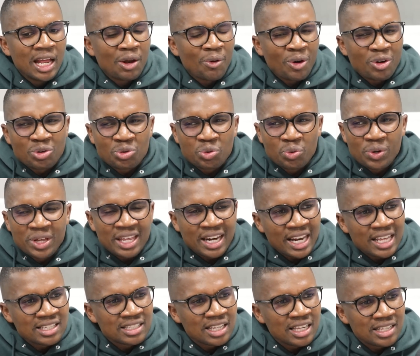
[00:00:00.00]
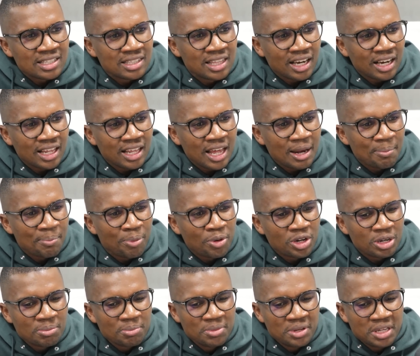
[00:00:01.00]
want to erase history and
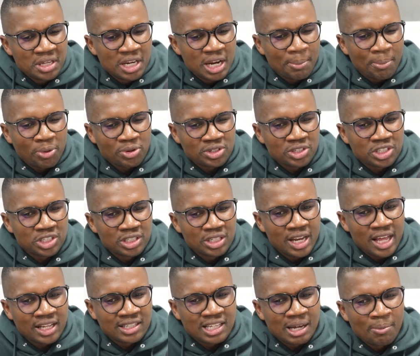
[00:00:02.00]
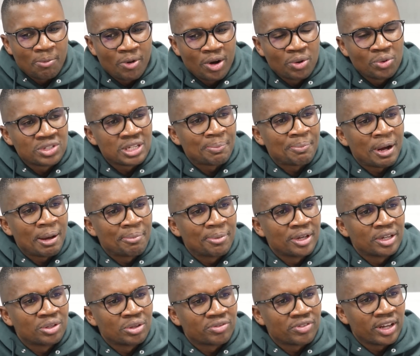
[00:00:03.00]
put me in a position like someone who's a
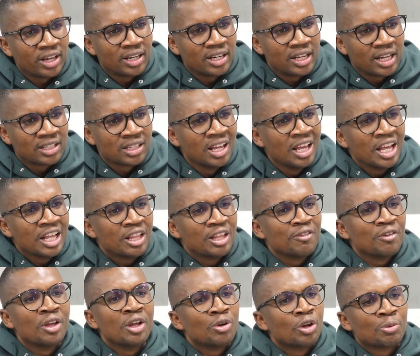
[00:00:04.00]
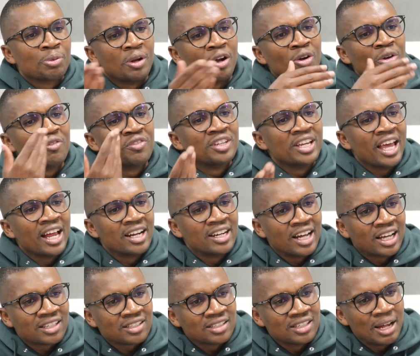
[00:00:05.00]
puppet of elders. Those people are not even
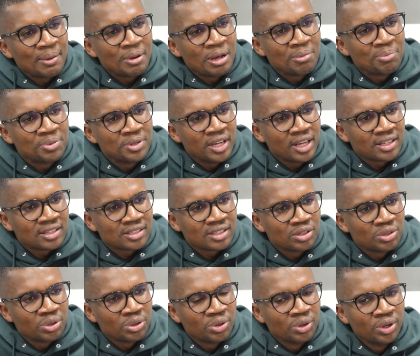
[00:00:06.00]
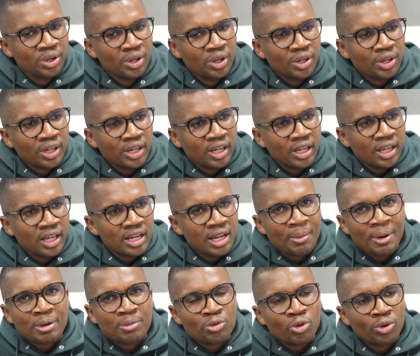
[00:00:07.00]
elders. They're my peers, They
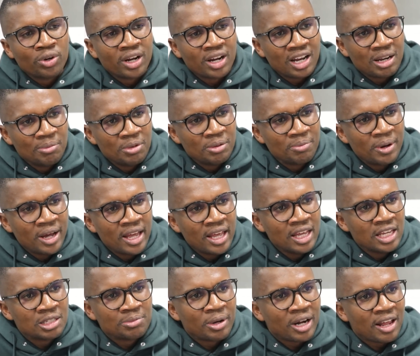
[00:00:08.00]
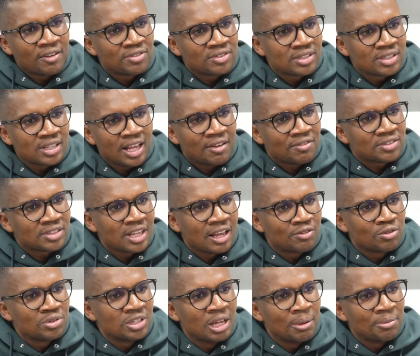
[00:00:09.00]
might be older than me by age, but I've
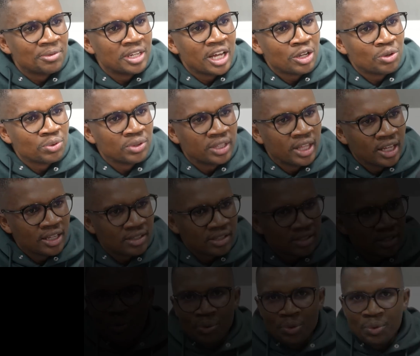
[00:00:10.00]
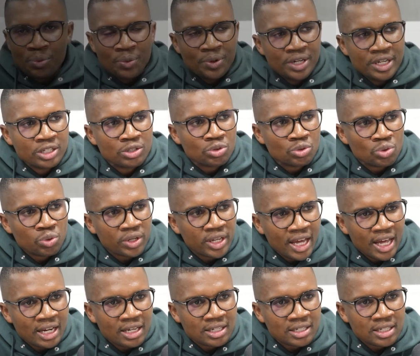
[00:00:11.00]
served in them in their youth days. We need to
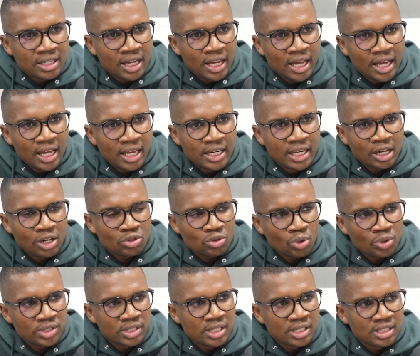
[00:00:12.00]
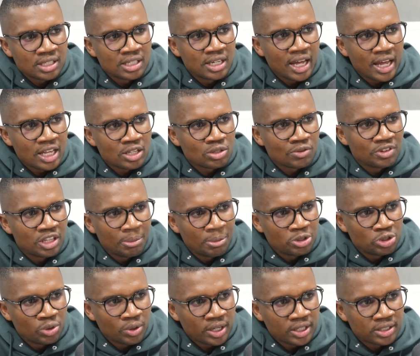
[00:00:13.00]
get the resources in the hands of the
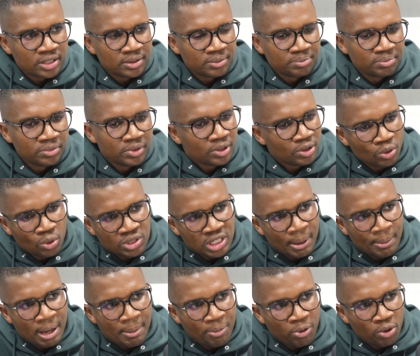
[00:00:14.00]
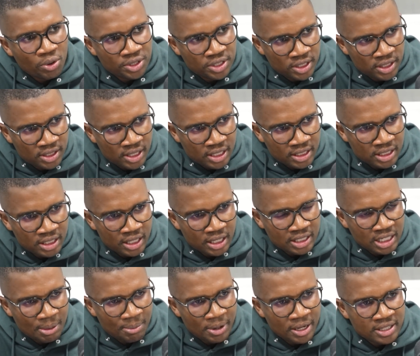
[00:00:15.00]
majority. Those are my politics until
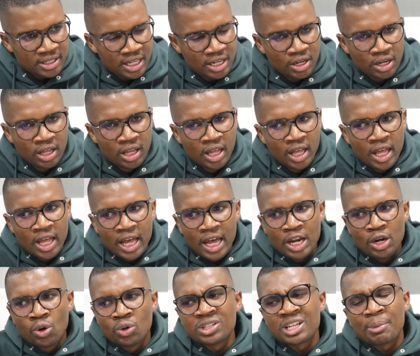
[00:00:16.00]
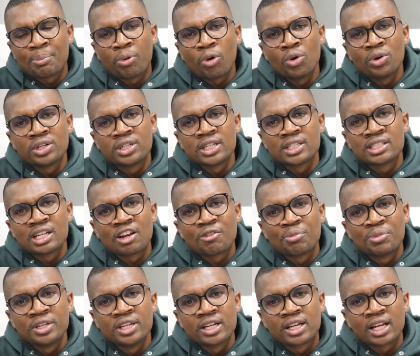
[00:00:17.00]
the term ends. And those are politics that
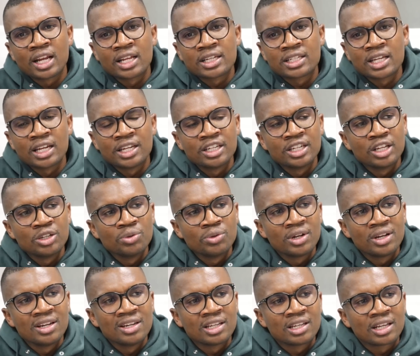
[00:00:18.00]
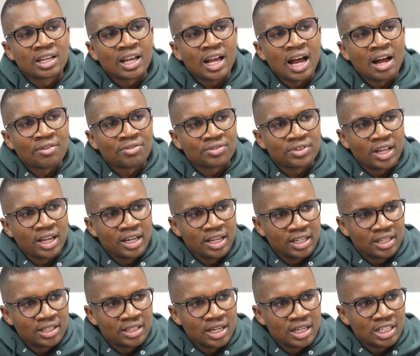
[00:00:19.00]
have been neglected in the Youth League after
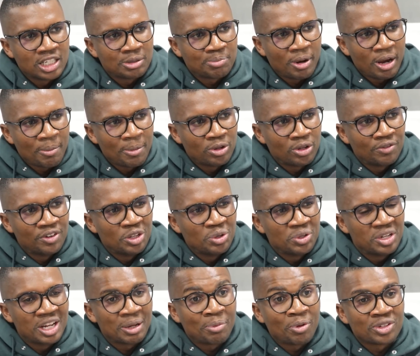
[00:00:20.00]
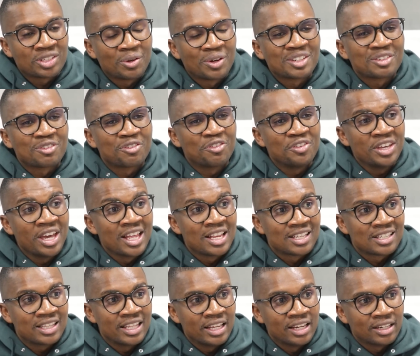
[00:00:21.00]
the disbandment of the Youth League, because there was fear
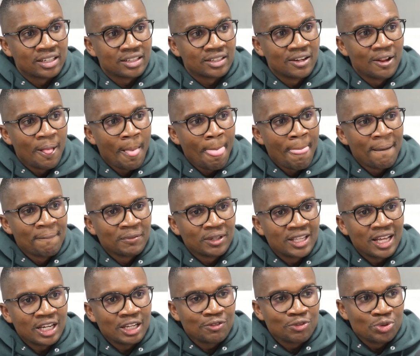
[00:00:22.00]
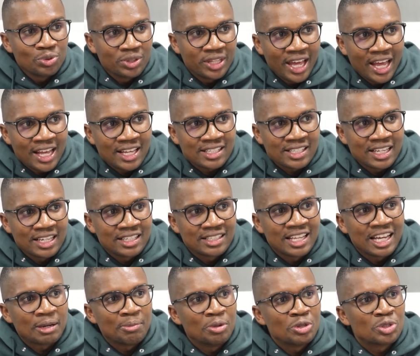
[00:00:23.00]
instilled that if you dare say this
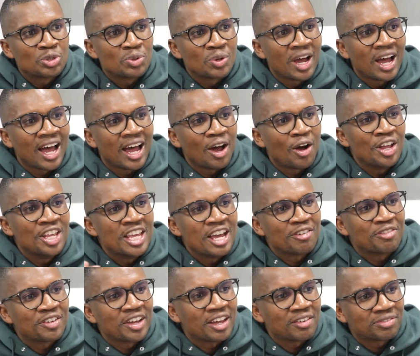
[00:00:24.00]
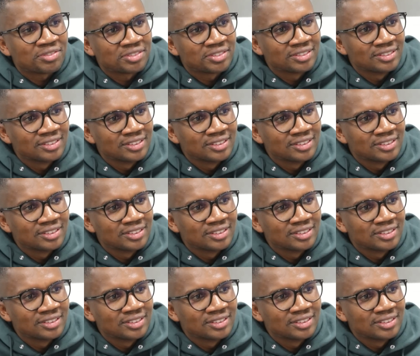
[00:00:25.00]
thing, it means you are EFF.